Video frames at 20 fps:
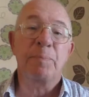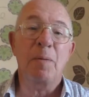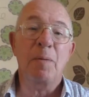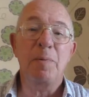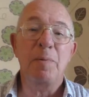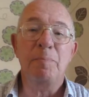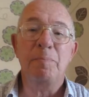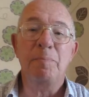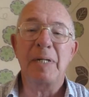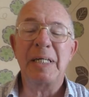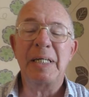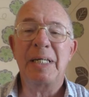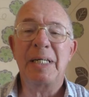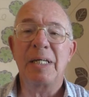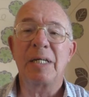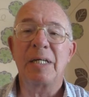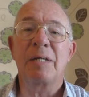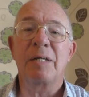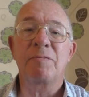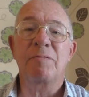I've been
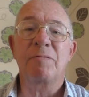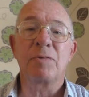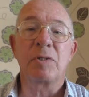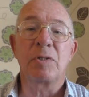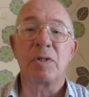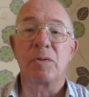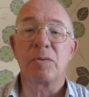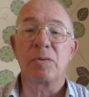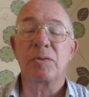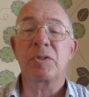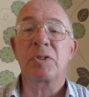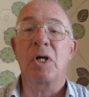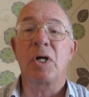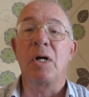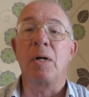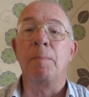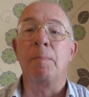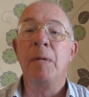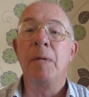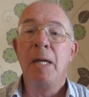making it for a long
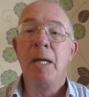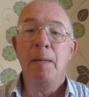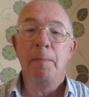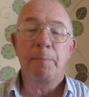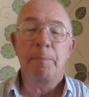time,